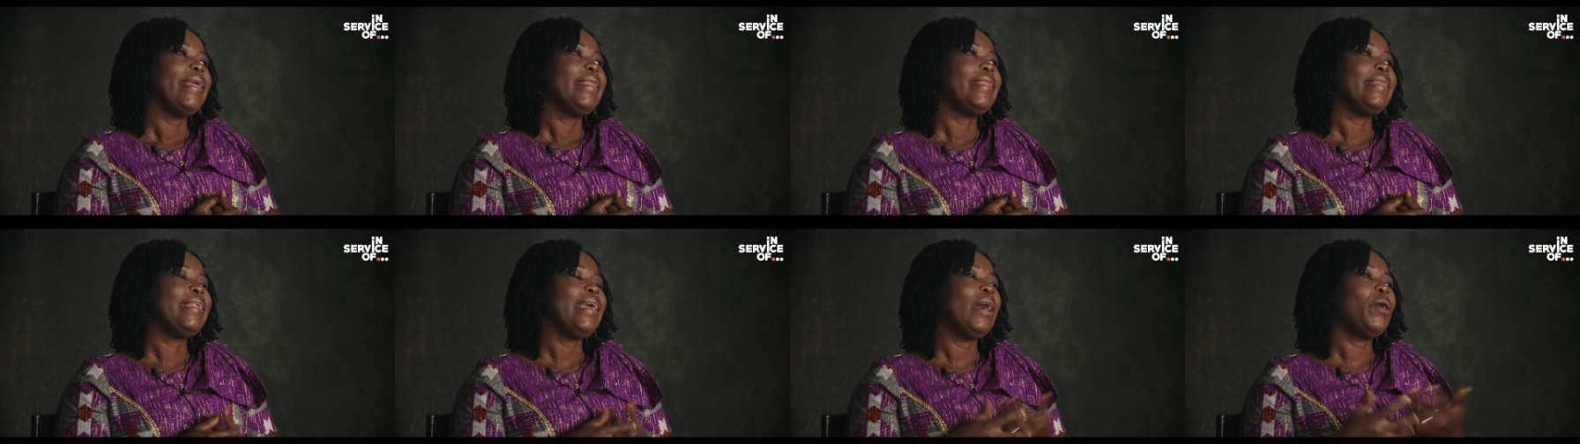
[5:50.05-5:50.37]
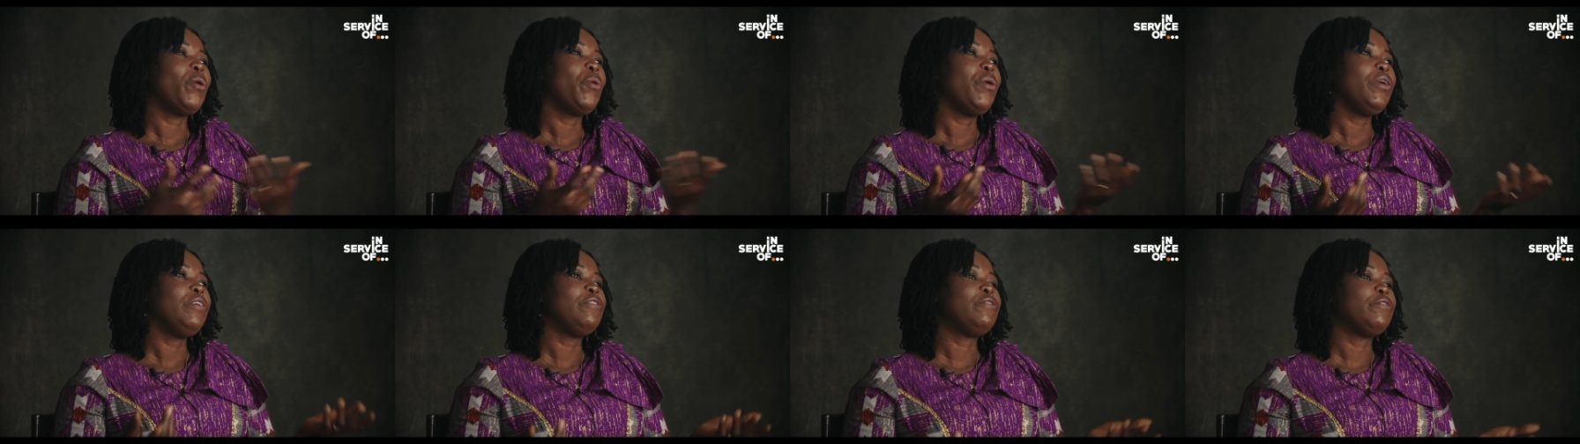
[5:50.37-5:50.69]
they are
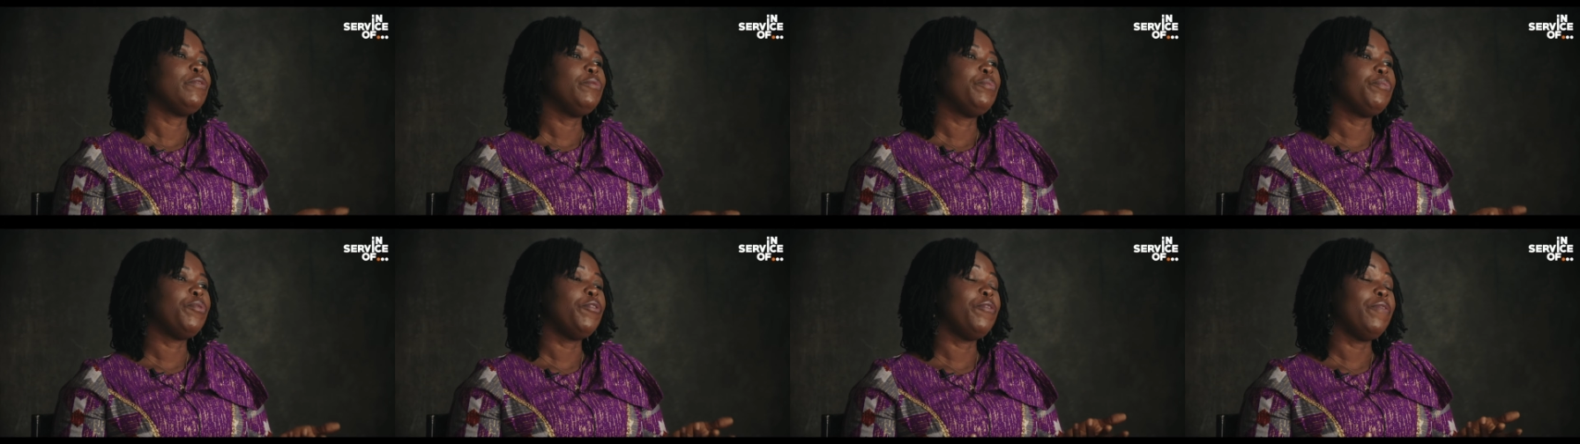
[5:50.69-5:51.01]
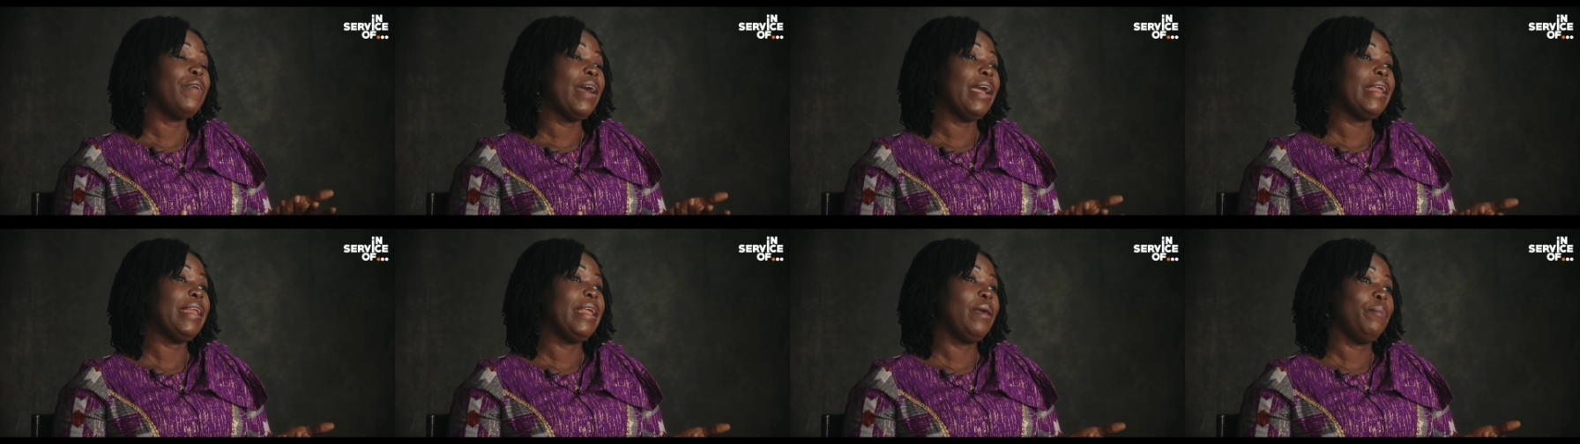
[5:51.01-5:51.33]
going to
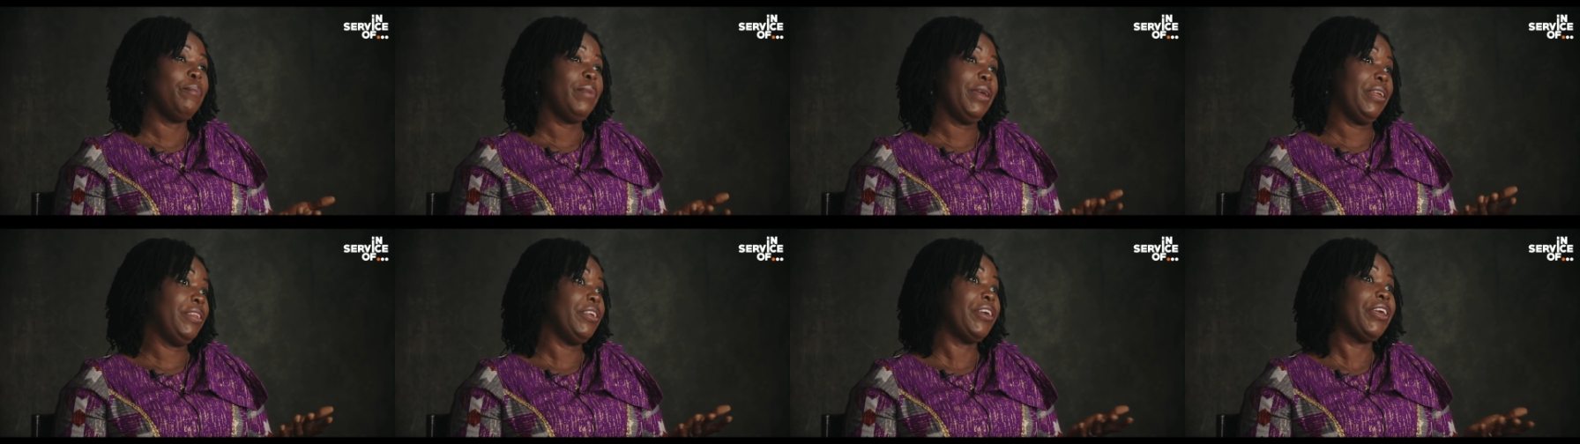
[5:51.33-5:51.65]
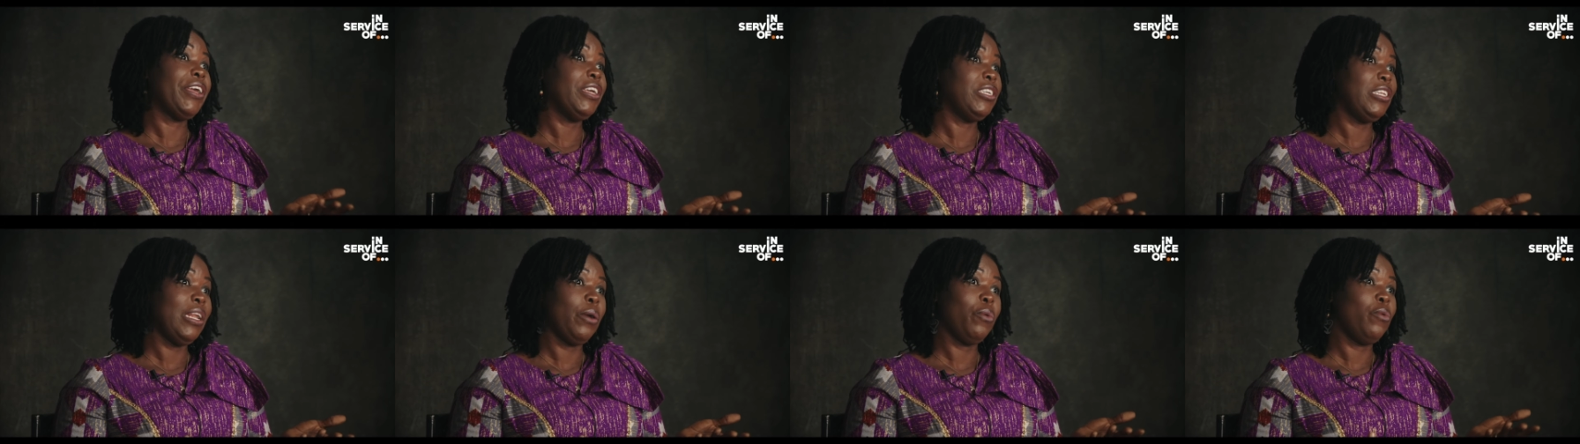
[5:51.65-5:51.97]
provide them
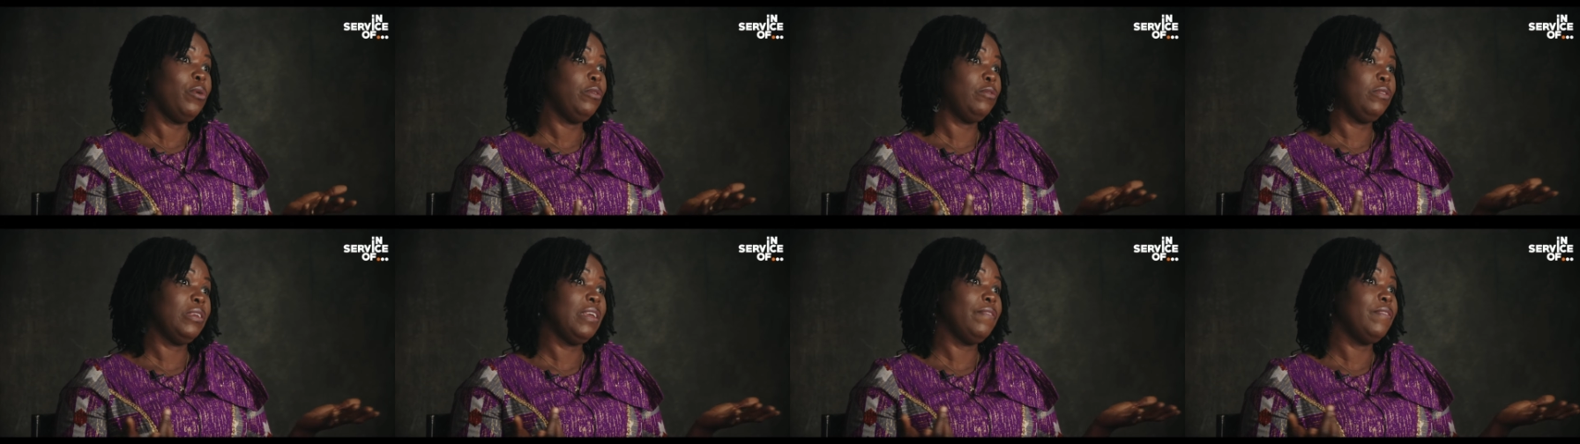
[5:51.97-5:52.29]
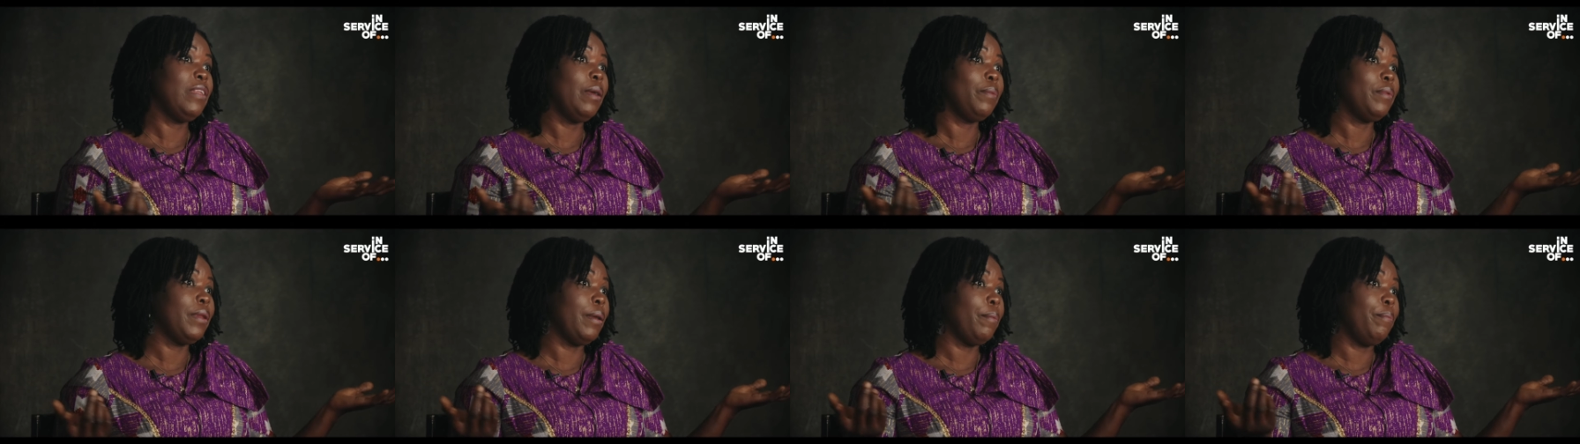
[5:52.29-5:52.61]
education, they're going to give
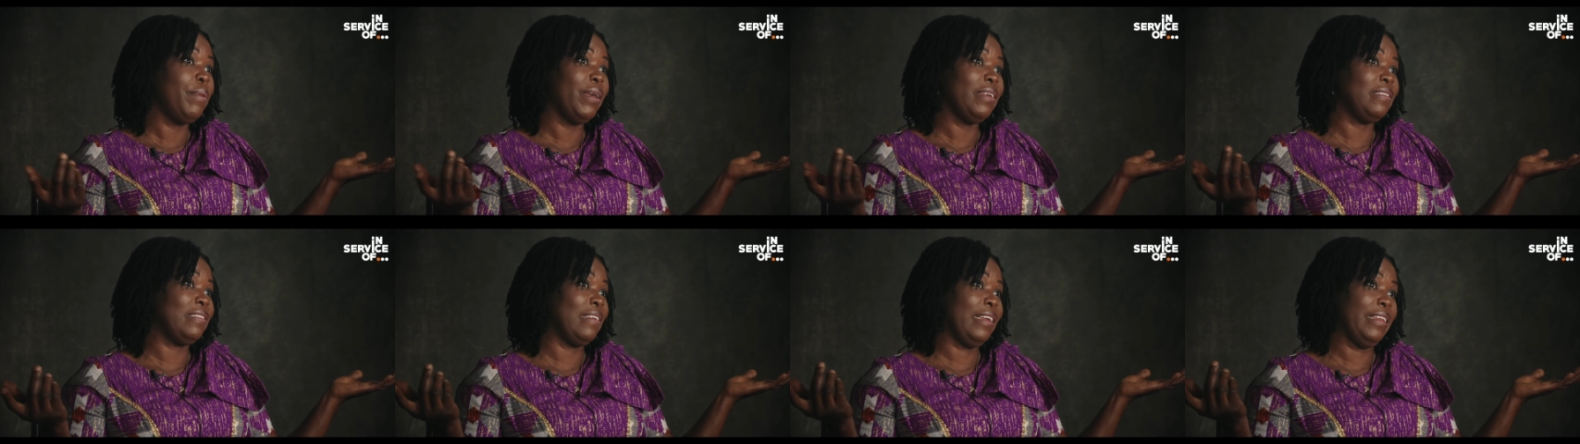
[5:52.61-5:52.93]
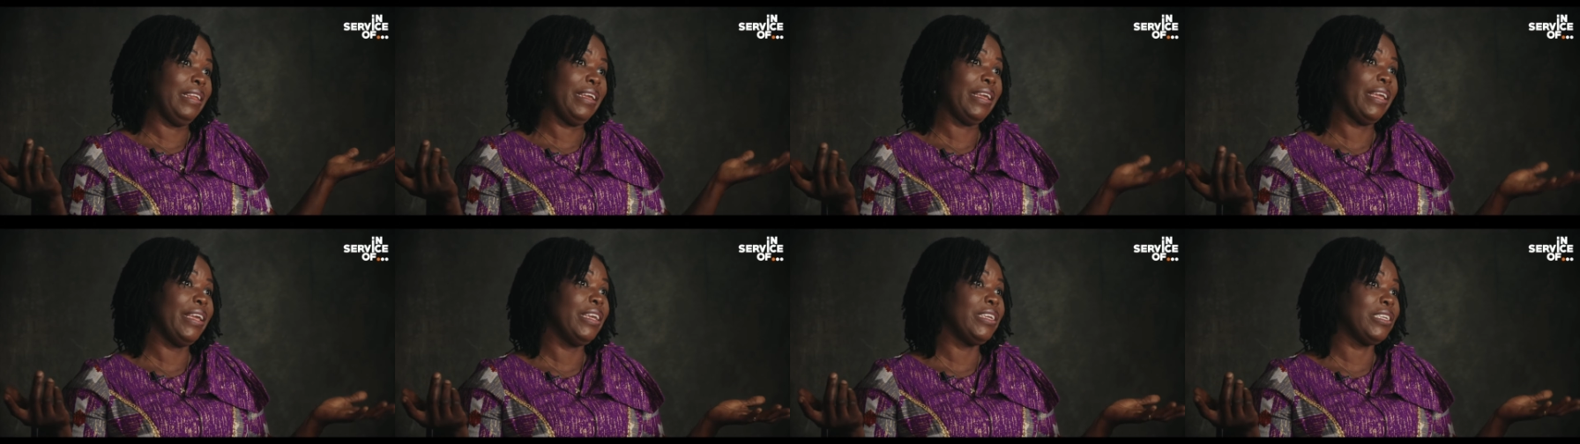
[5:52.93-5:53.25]
them the best
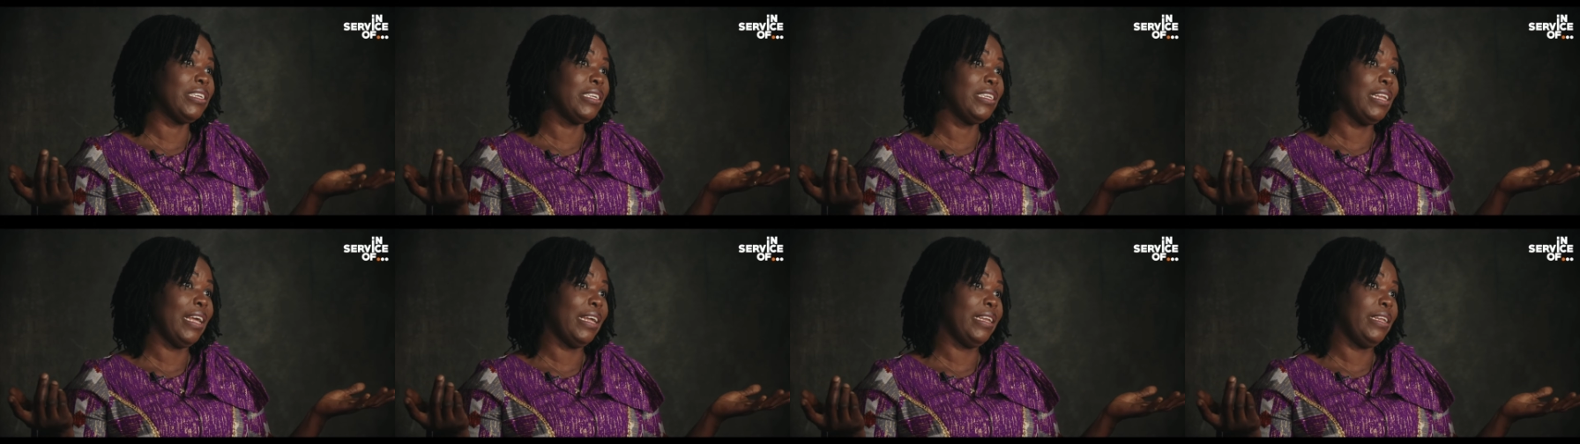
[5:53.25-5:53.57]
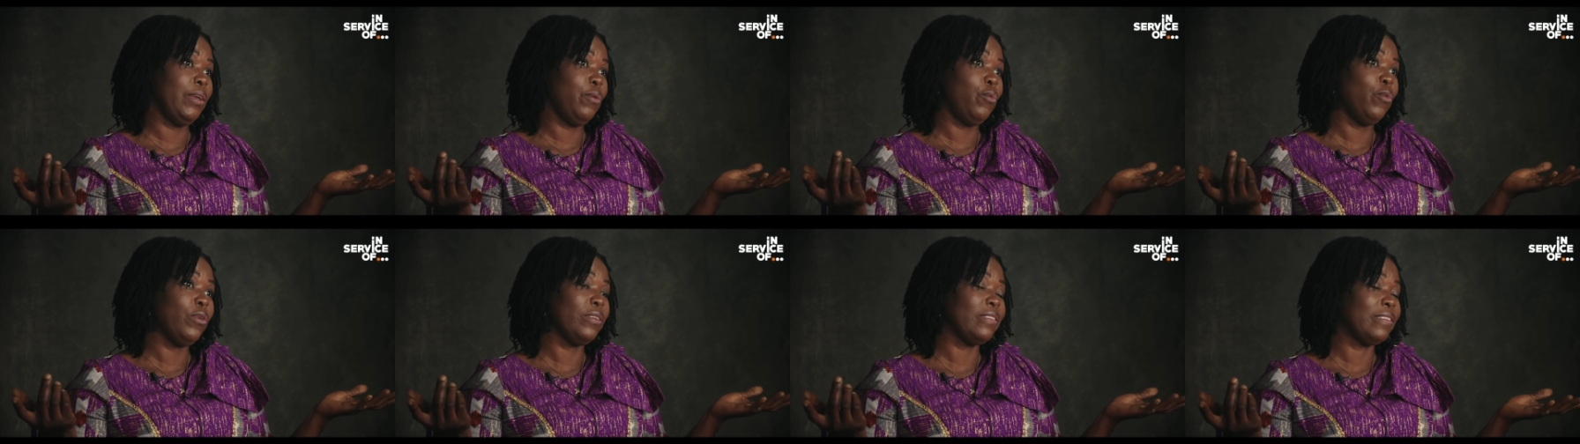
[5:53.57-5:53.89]
education that they
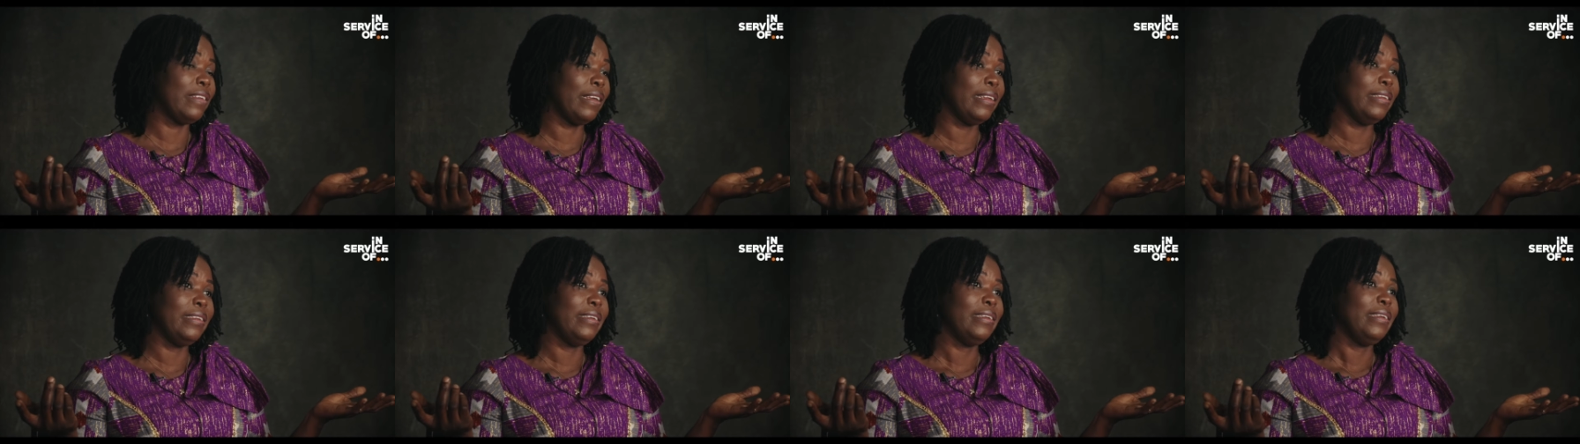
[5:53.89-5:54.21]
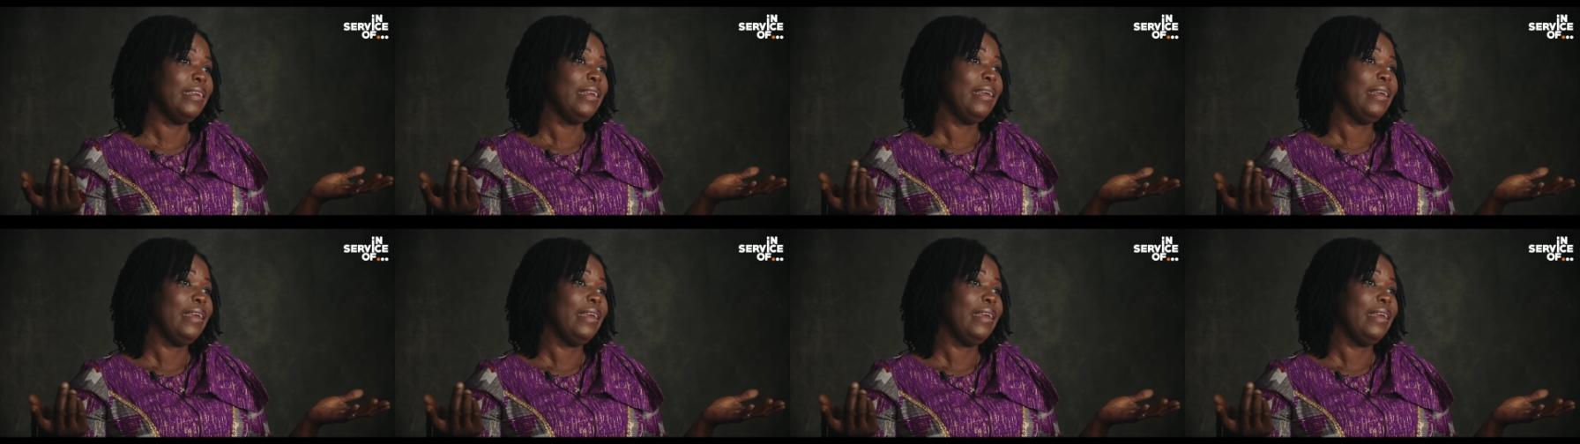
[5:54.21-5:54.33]
wanted,